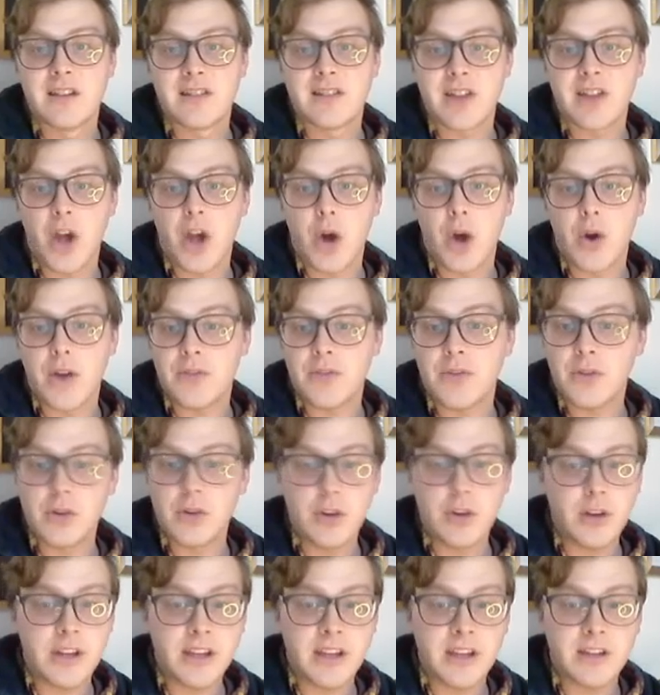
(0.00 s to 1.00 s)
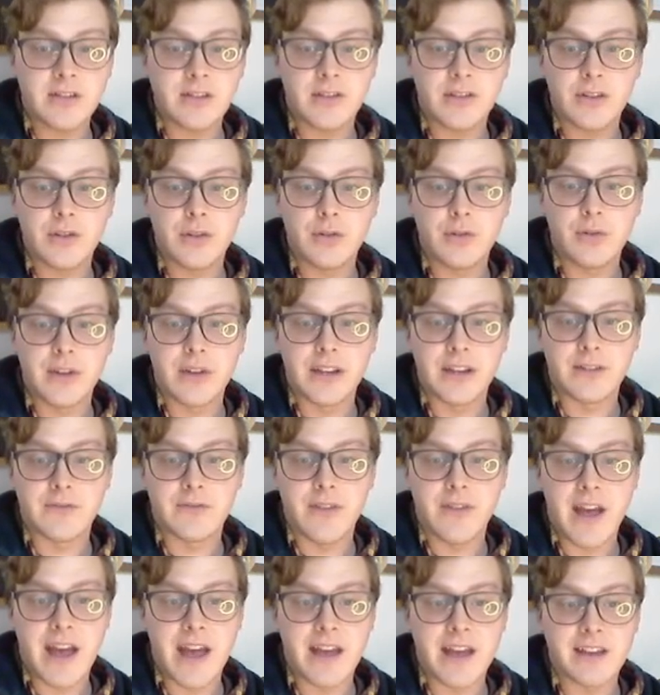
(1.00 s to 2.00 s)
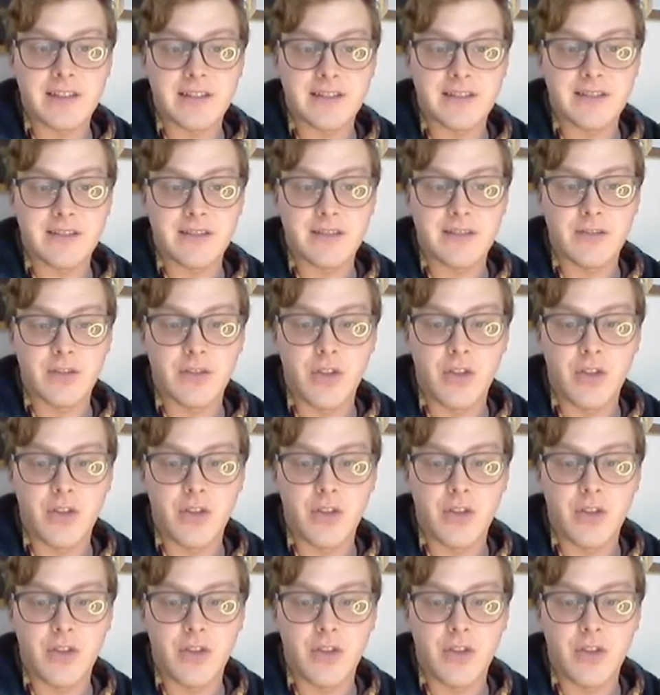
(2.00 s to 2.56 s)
So if you're looking to invest,